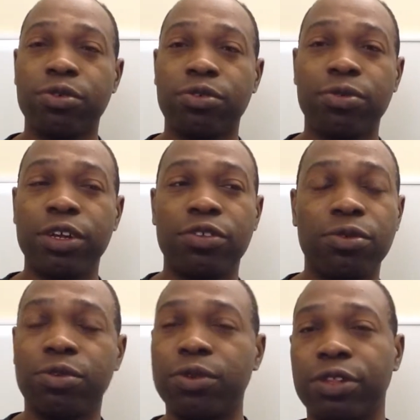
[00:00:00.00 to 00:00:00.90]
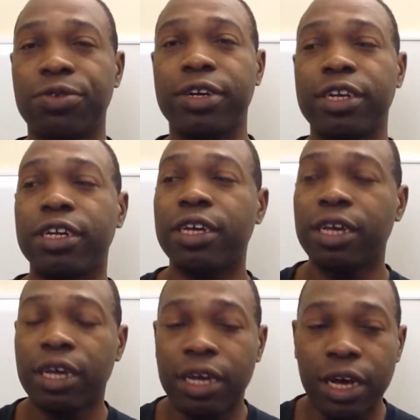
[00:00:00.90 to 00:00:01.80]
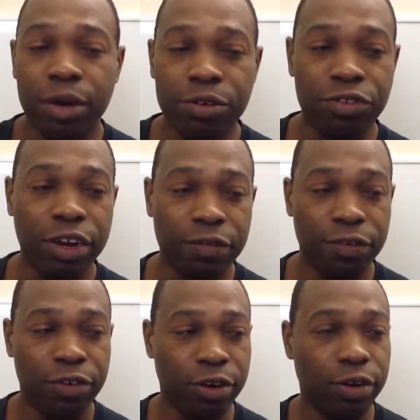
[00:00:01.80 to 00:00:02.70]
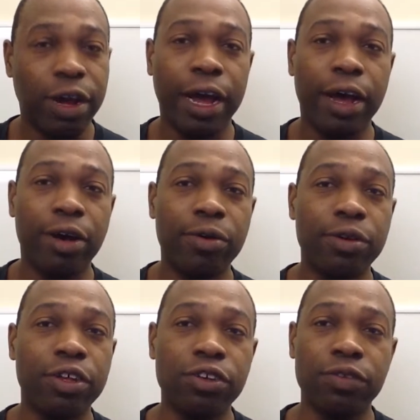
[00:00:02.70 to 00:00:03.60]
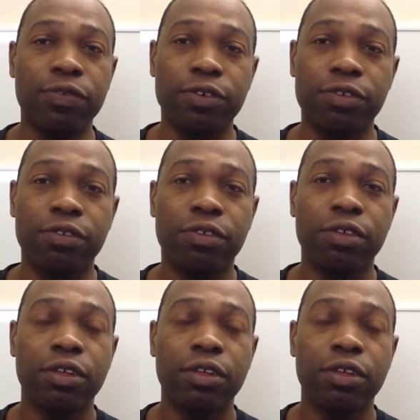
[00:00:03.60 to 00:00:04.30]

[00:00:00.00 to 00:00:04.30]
22 or 23, I was trying to figure out how the universe